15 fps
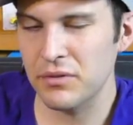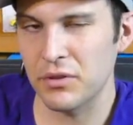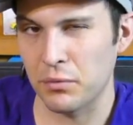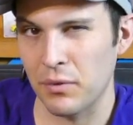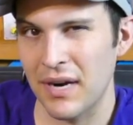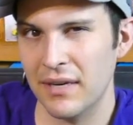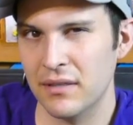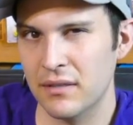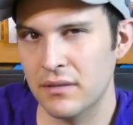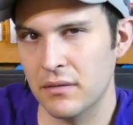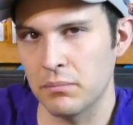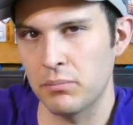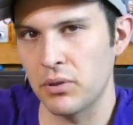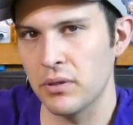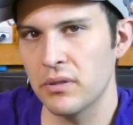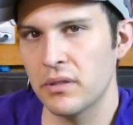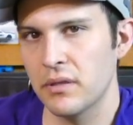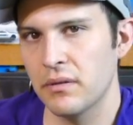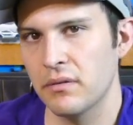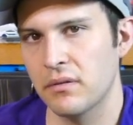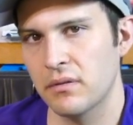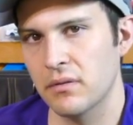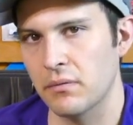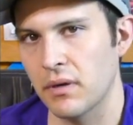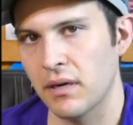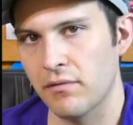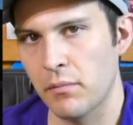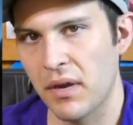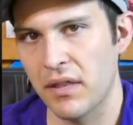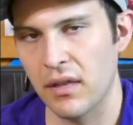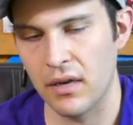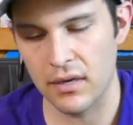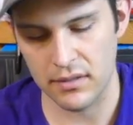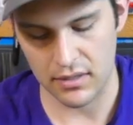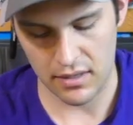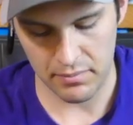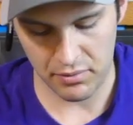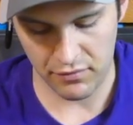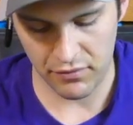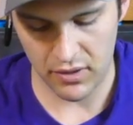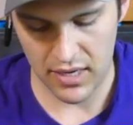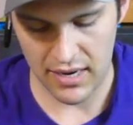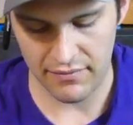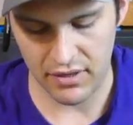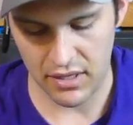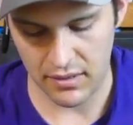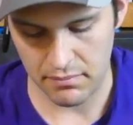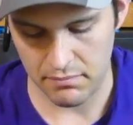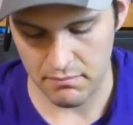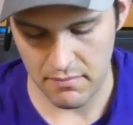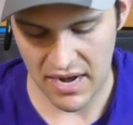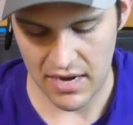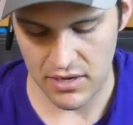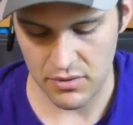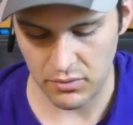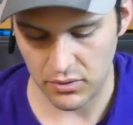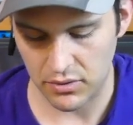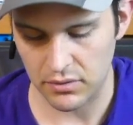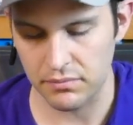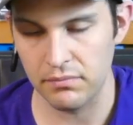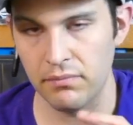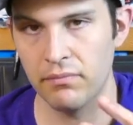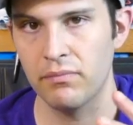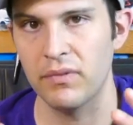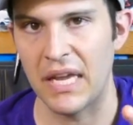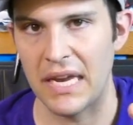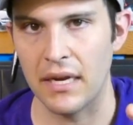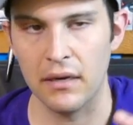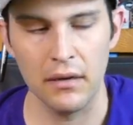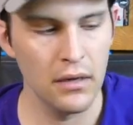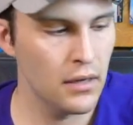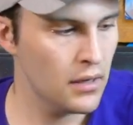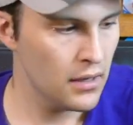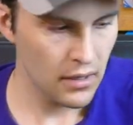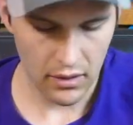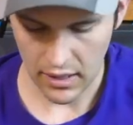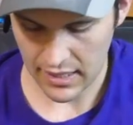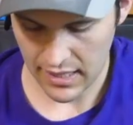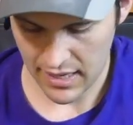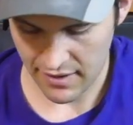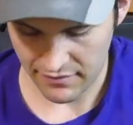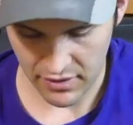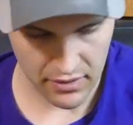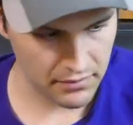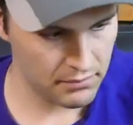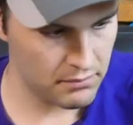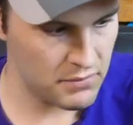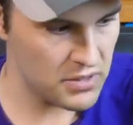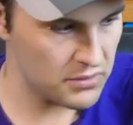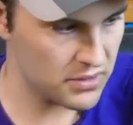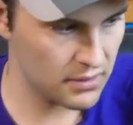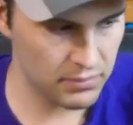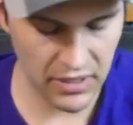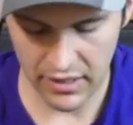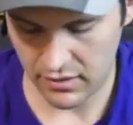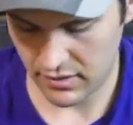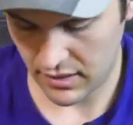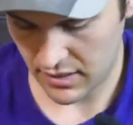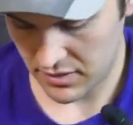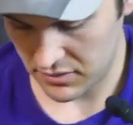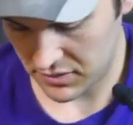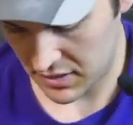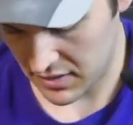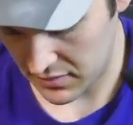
direct to Bluetooth to whatever my thing is. I prefer having a manual thing. Like I have a music player that I usually